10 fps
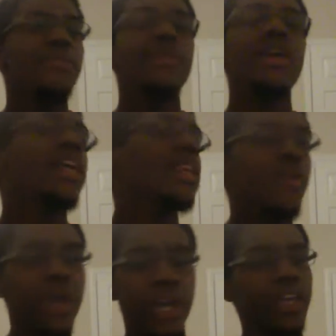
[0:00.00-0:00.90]
But
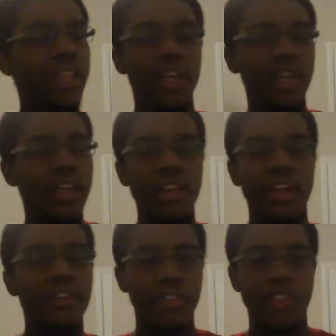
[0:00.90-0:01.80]
anyway,
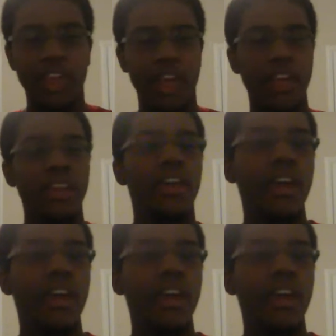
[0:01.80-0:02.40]
enough of that.